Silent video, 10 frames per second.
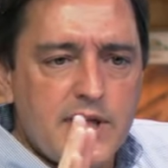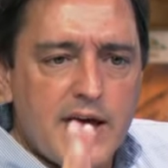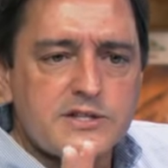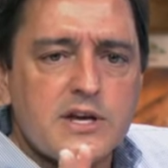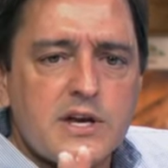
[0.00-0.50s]

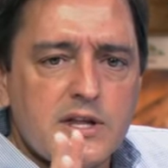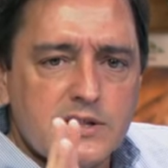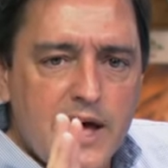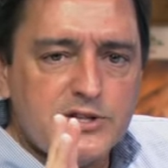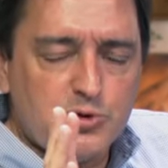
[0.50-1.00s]
that's,
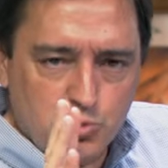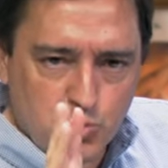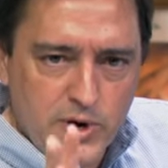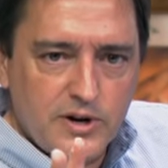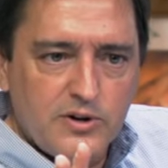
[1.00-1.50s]
that's
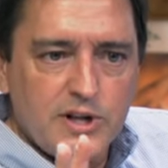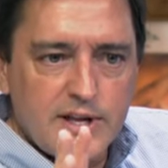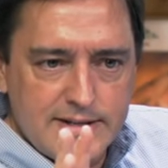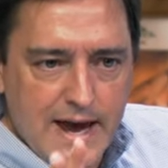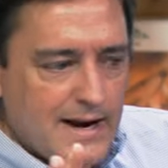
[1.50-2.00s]
real
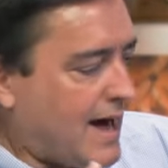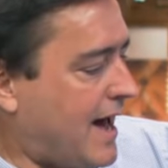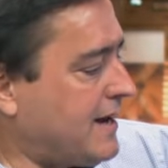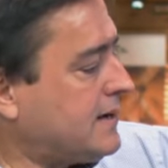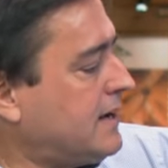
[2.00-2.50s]

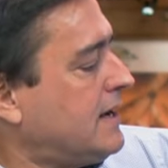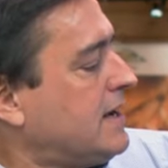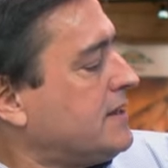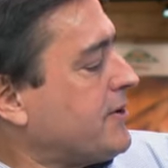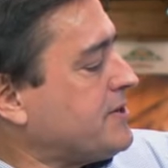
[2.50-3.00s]
daylight.
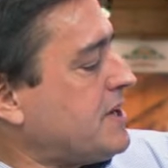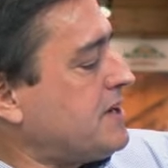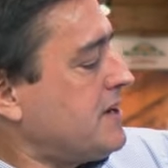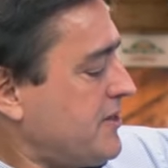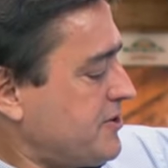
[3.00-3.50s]
There is
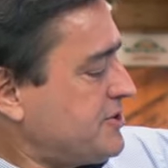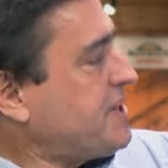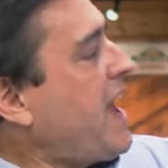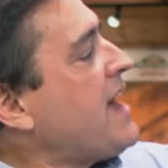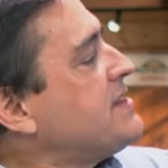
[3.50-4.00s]
another
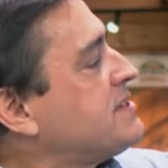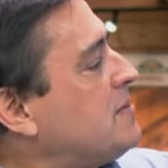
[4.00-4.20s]
stat